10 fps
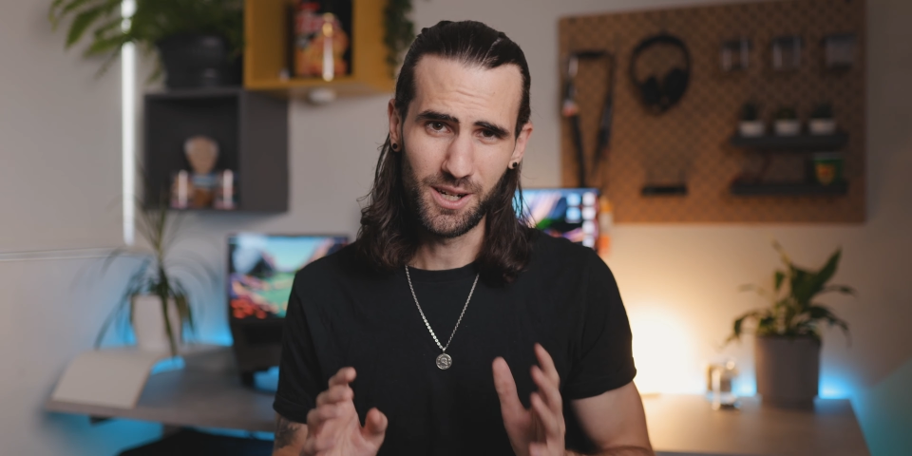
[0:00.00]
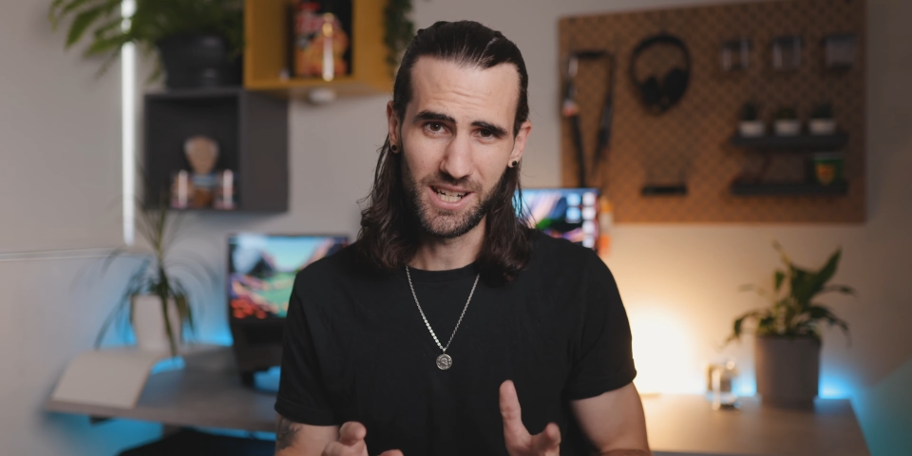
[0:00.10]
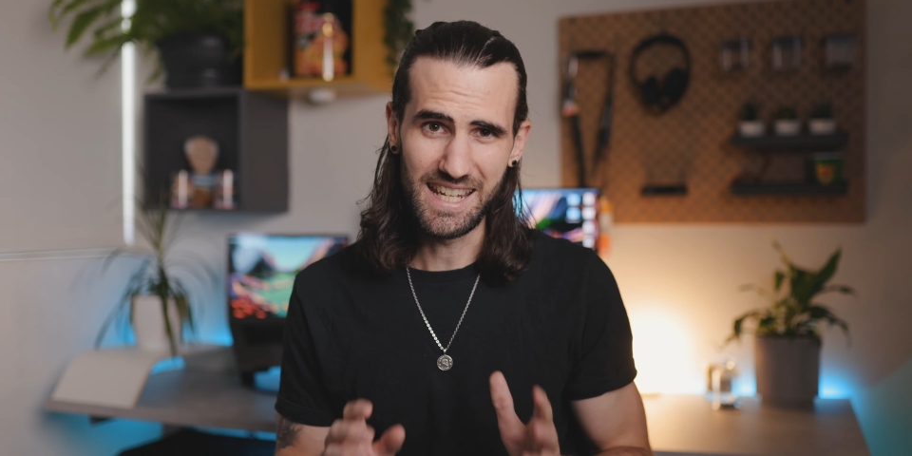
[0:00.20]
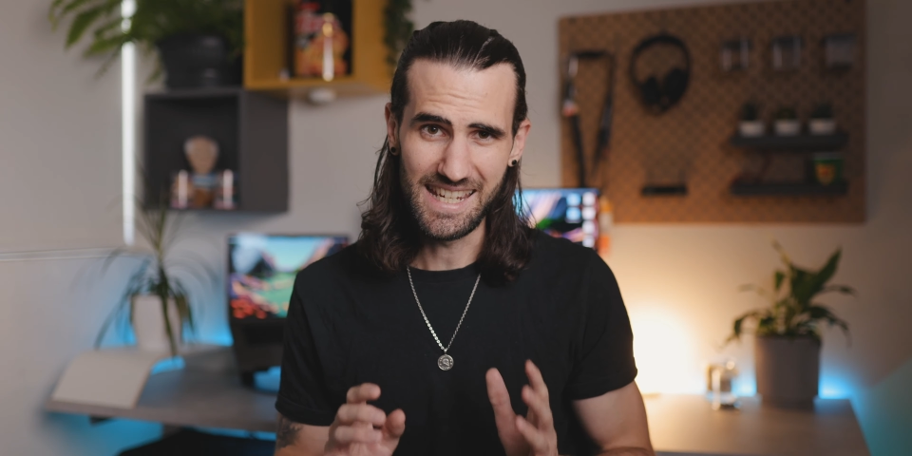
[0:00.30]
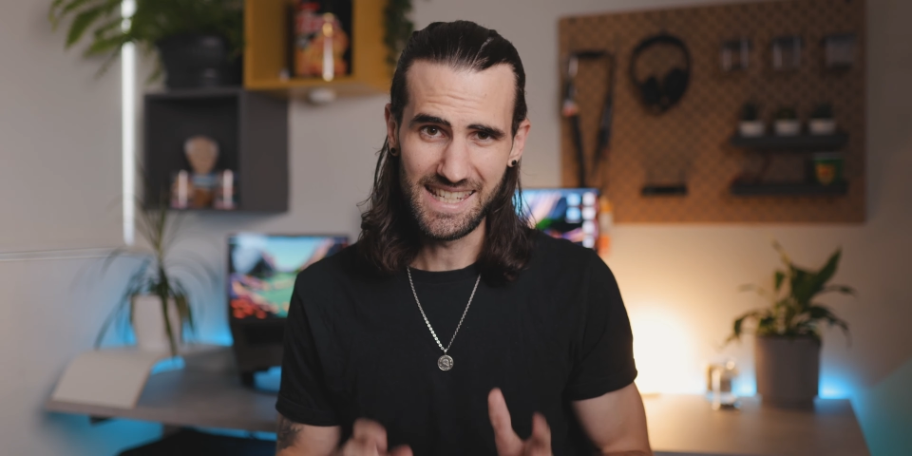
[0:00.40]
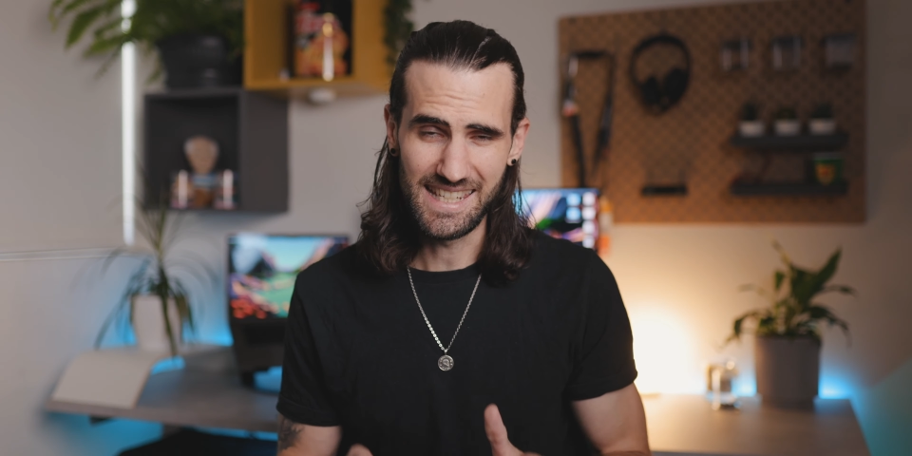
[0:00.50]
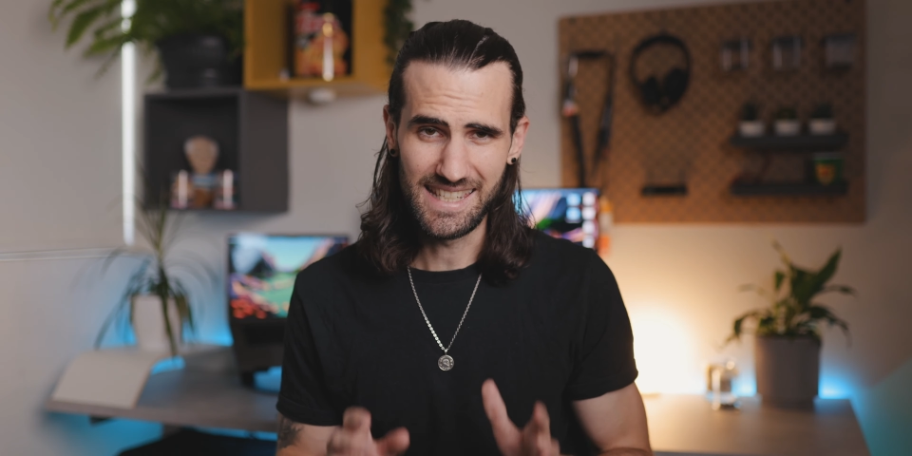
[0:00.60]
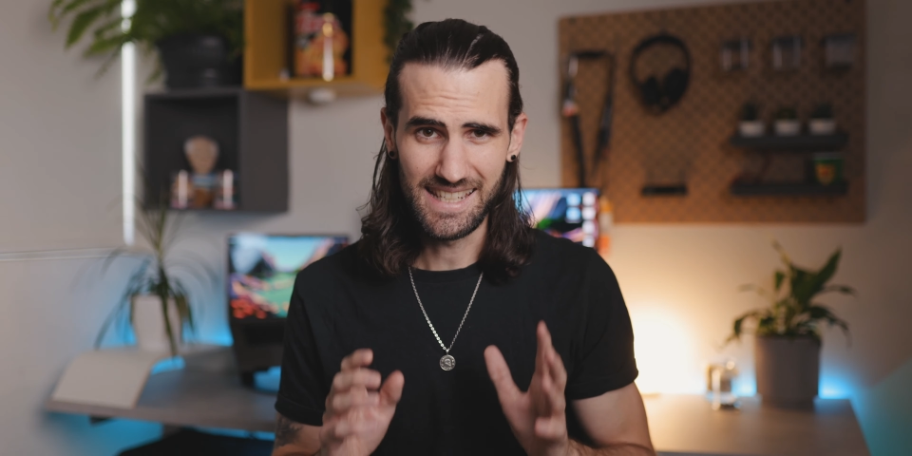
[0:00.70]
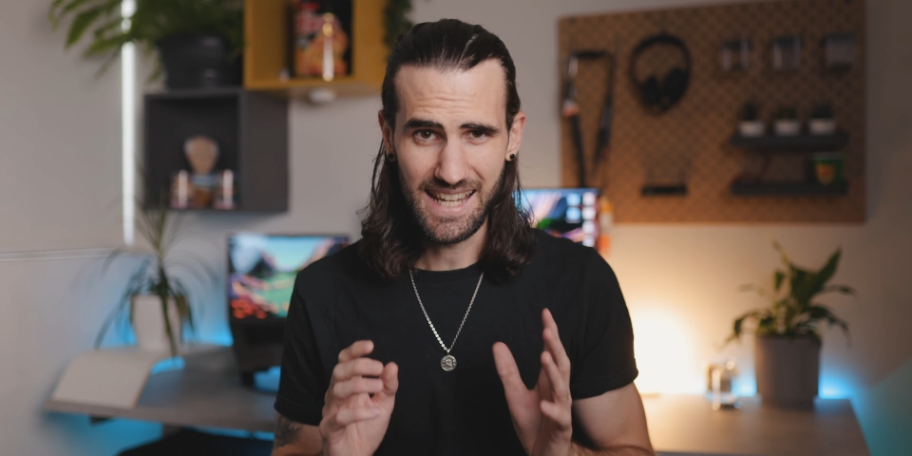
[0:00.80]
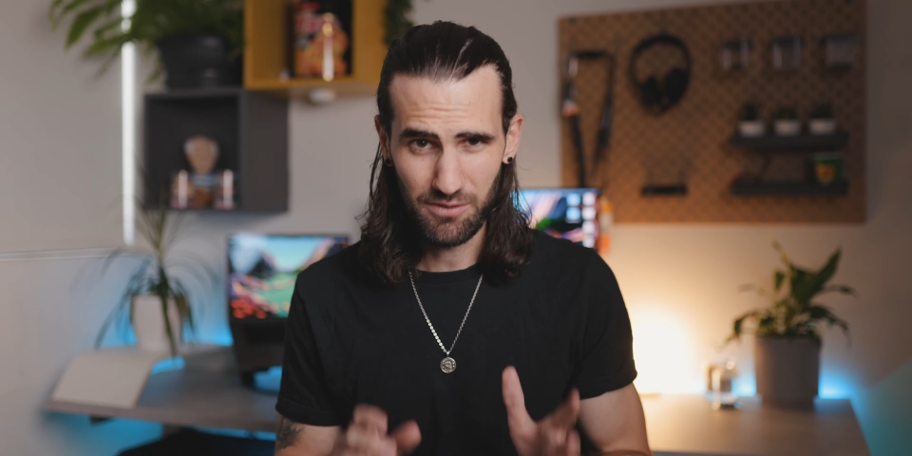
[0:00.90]
very easy
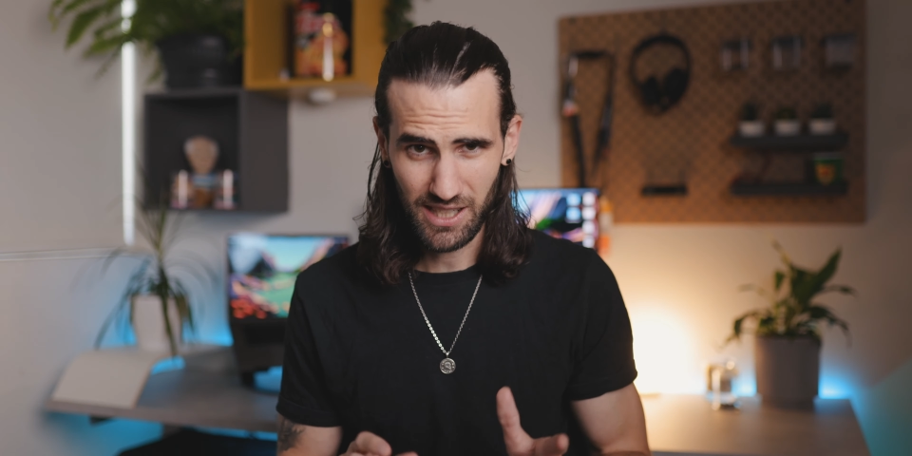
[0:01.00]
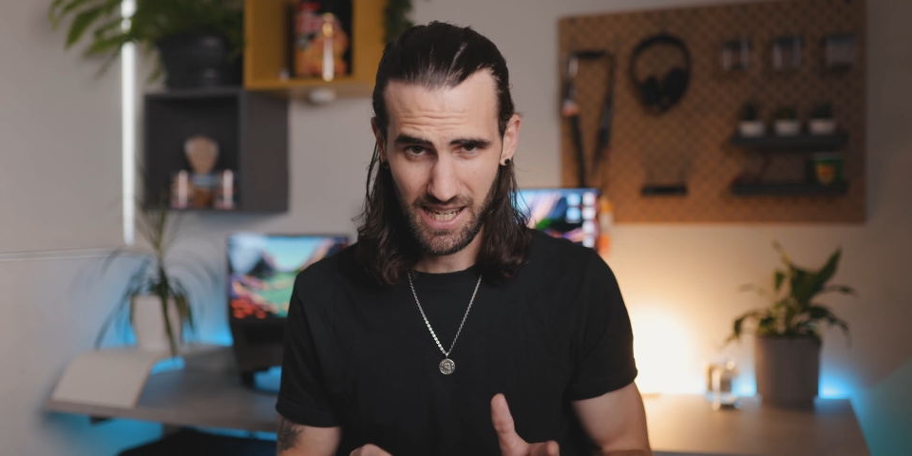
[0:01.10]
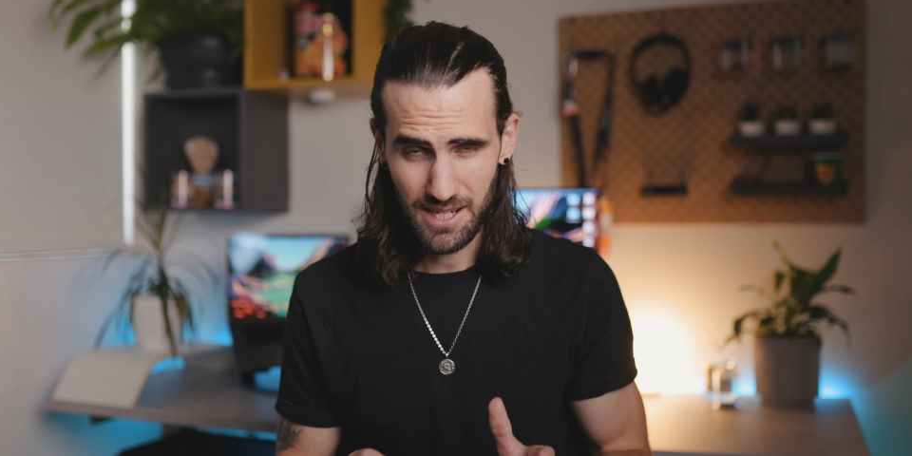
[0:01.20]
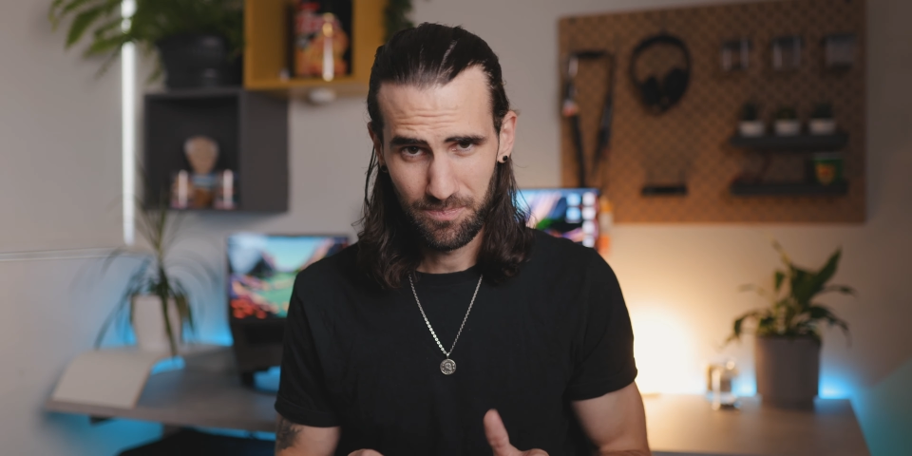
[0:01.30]
to navigate.